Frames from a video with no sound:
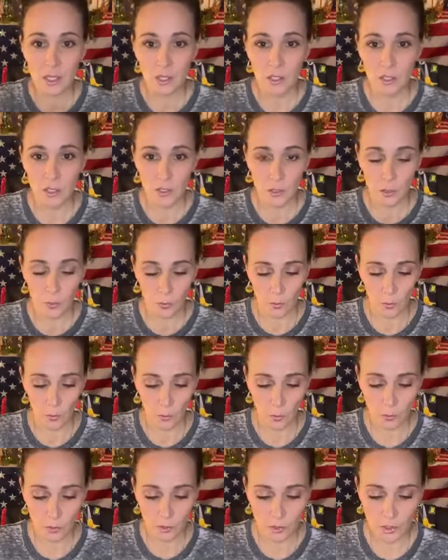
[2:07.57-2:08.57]
So
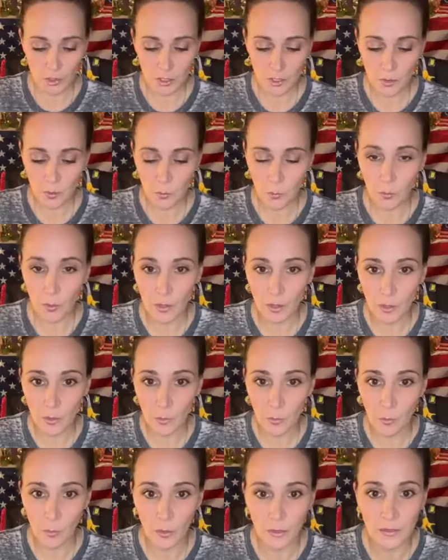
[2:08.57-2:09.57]
we're just going to
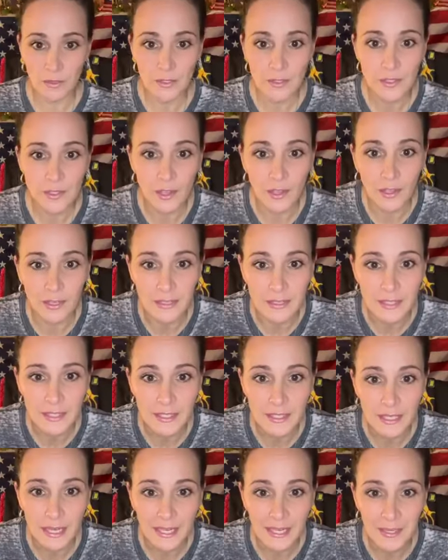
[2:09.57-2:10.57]
work one side
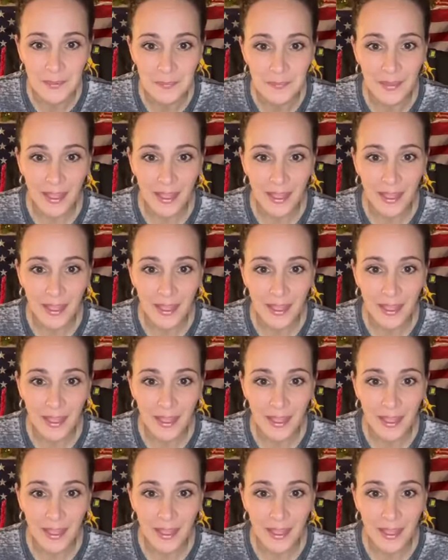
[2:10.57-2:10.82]
tonight.